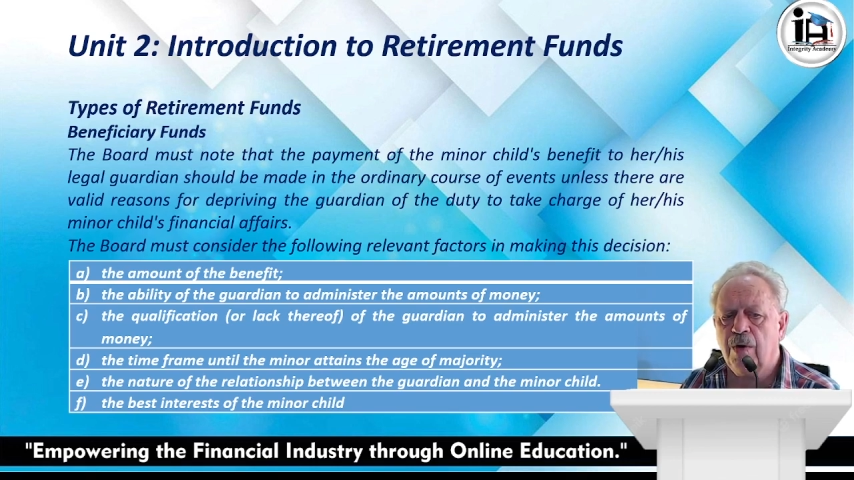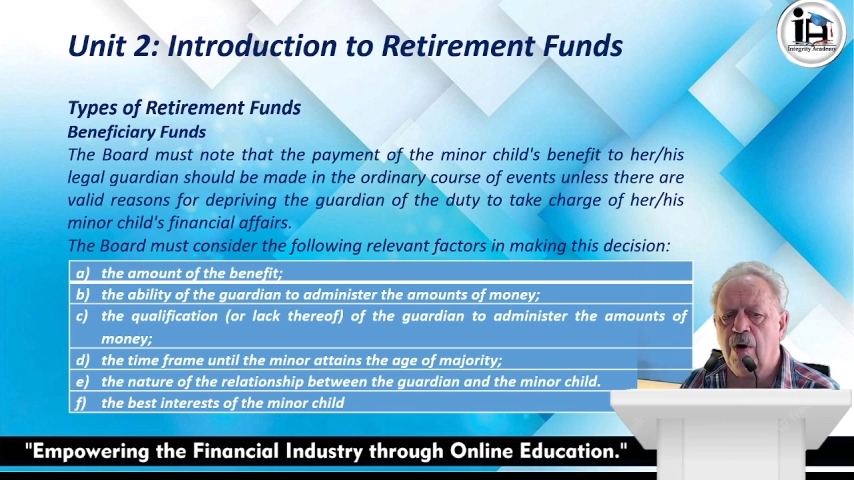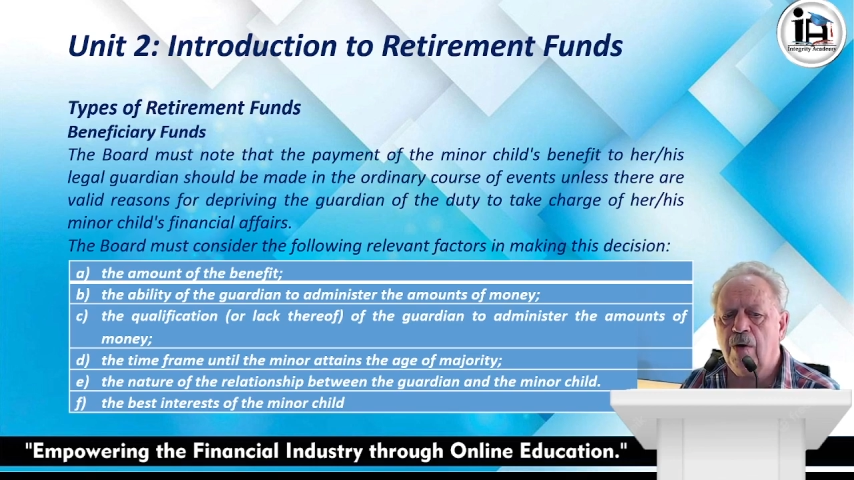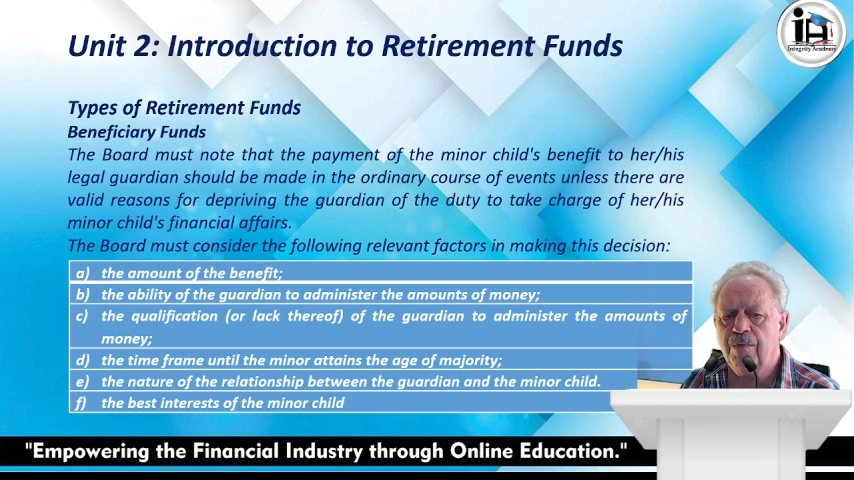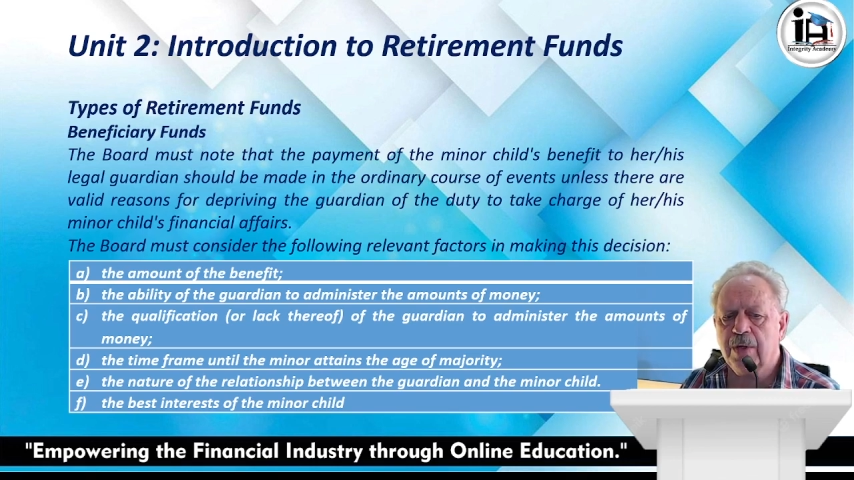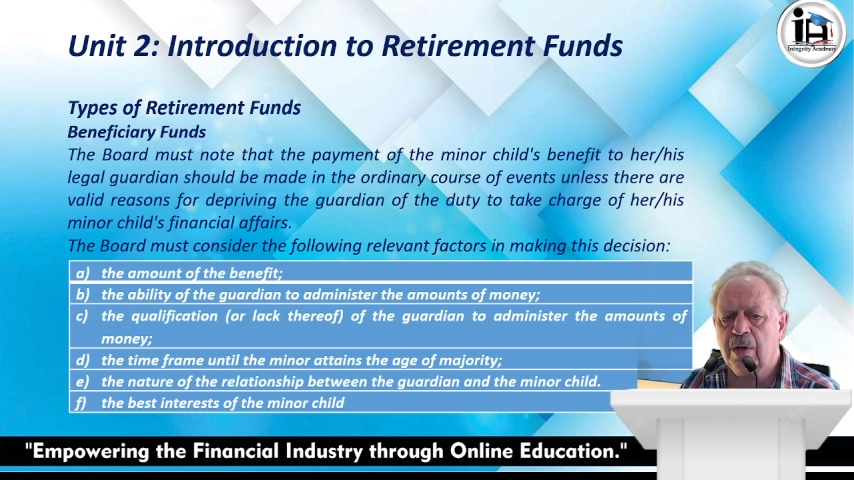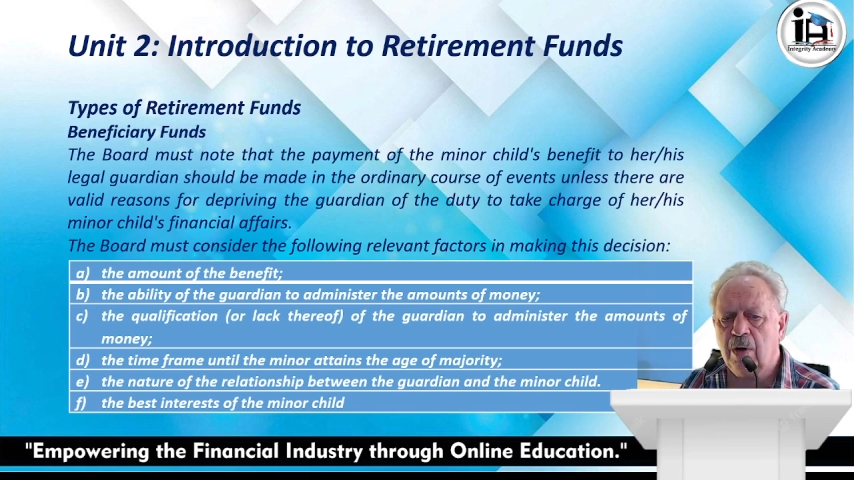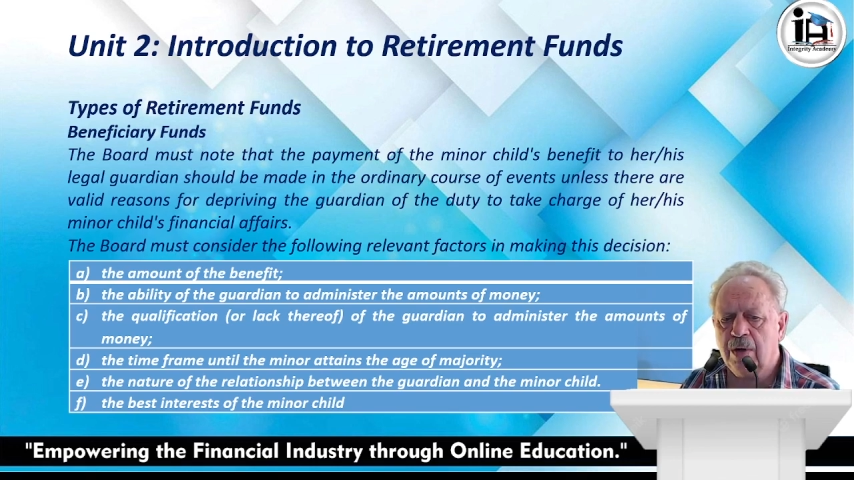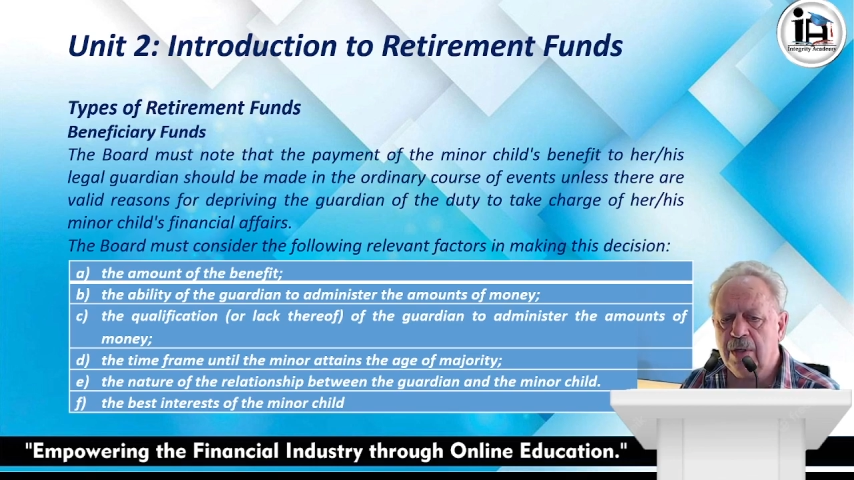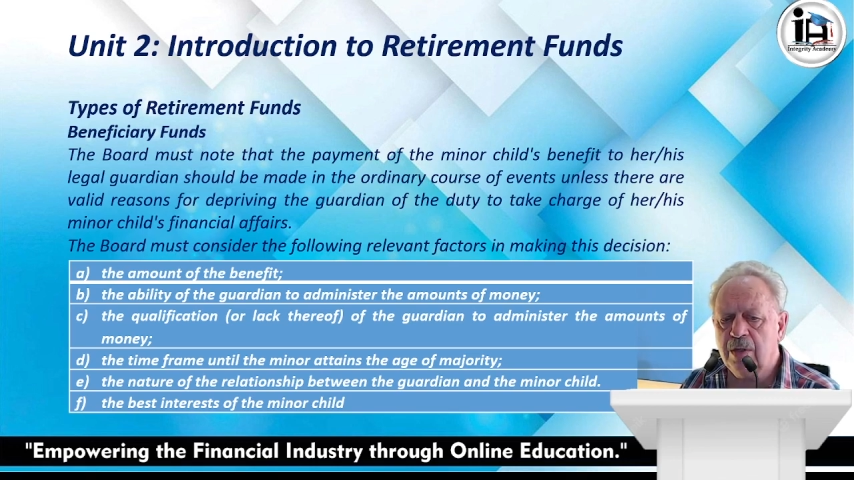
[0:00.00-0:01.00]
of the
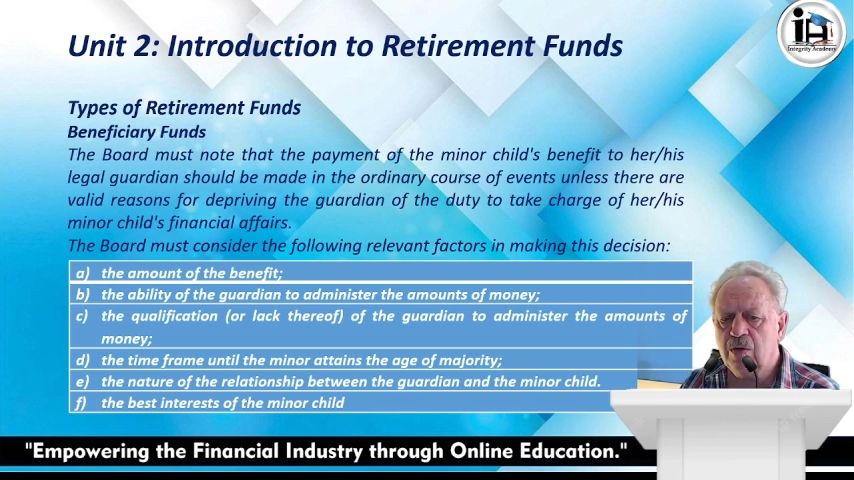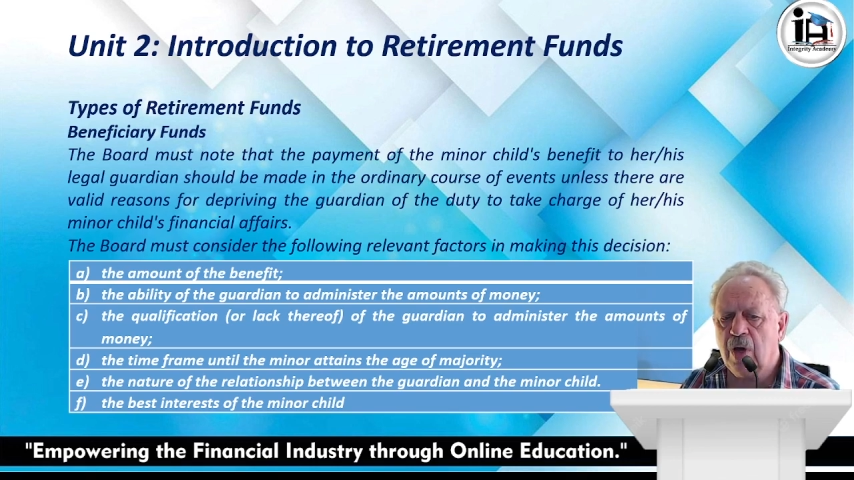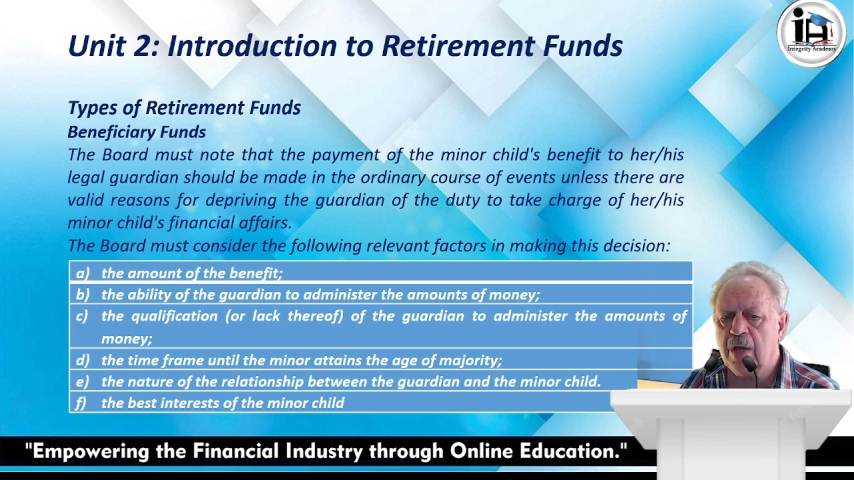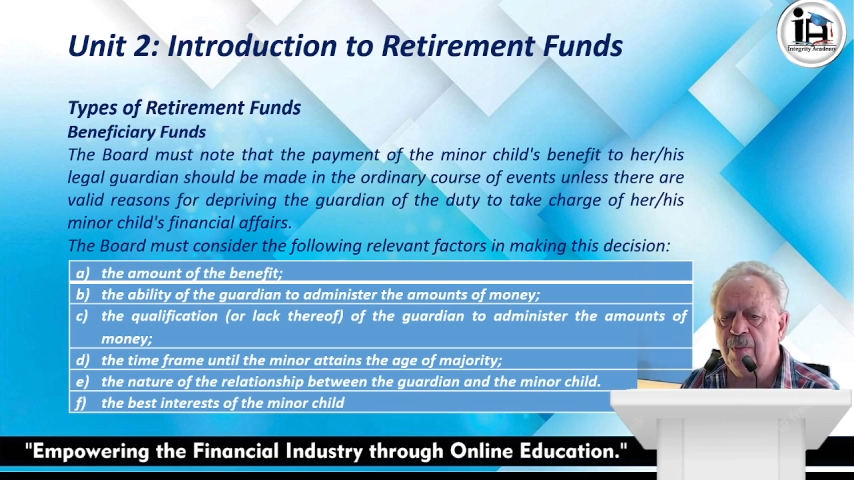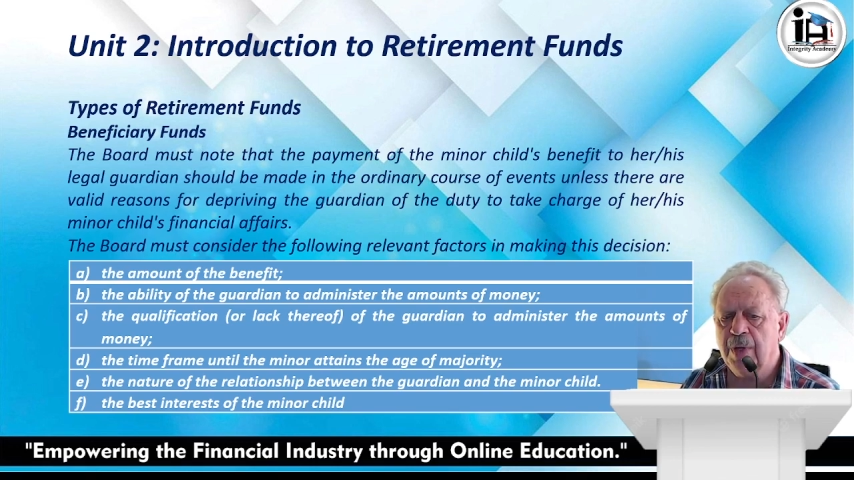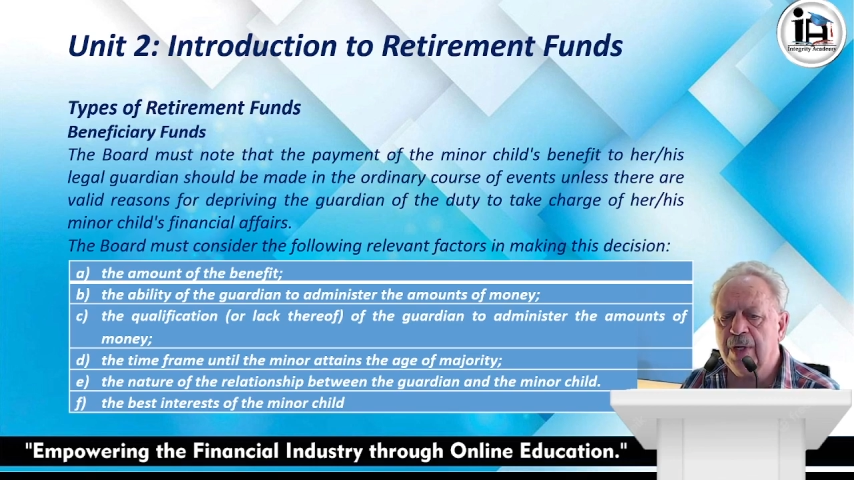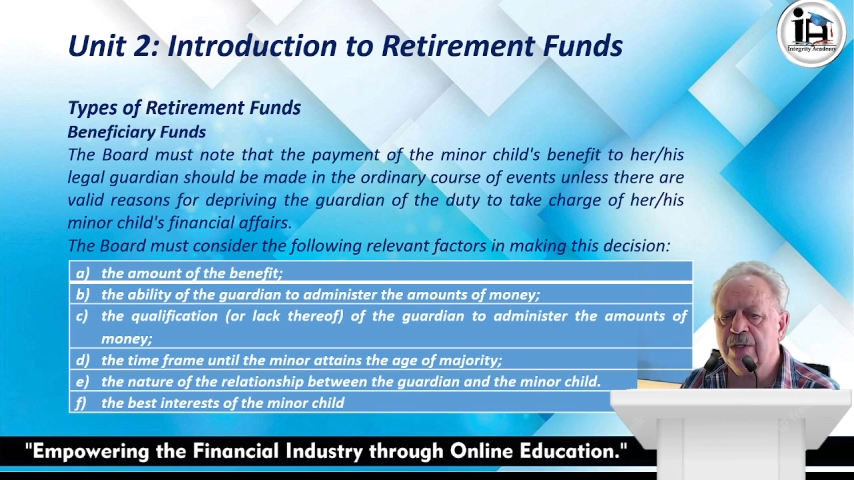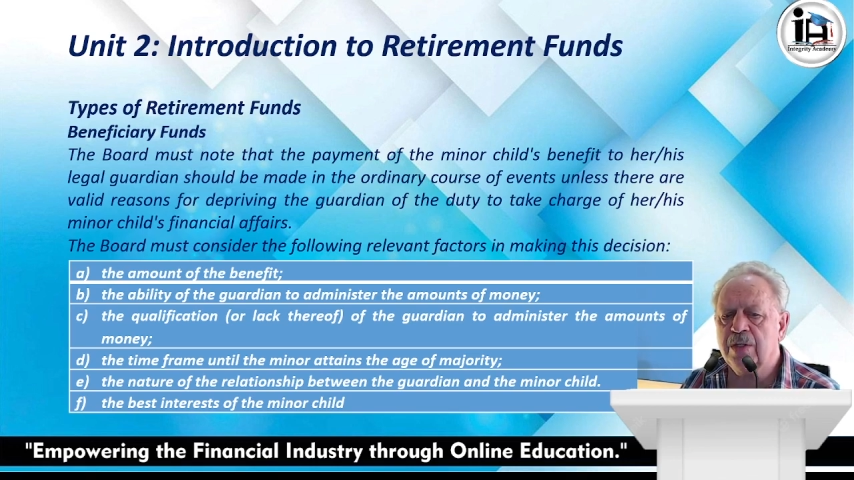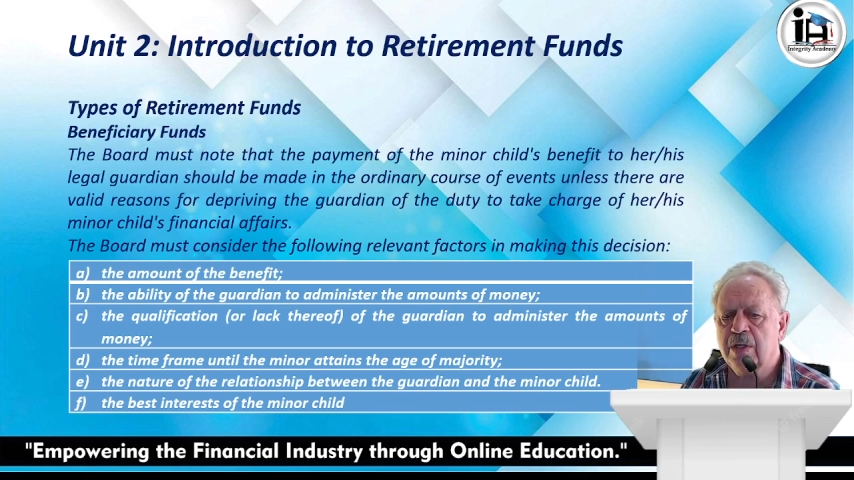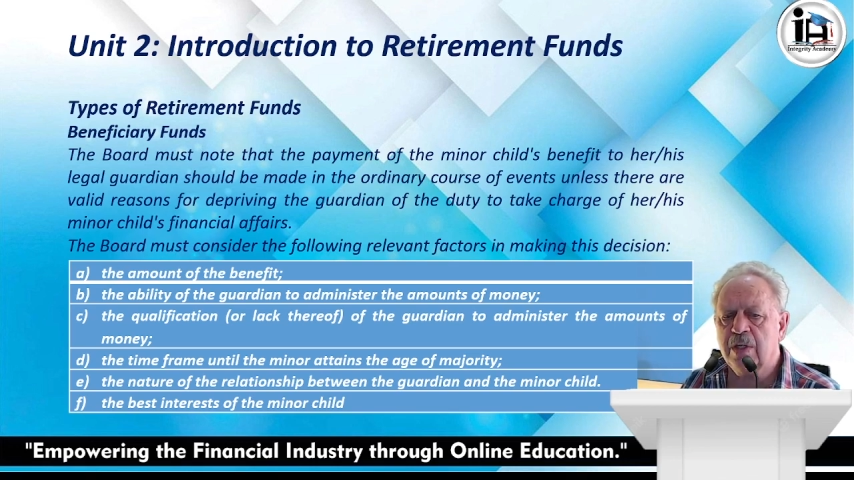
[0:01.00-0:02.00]
guardian to administer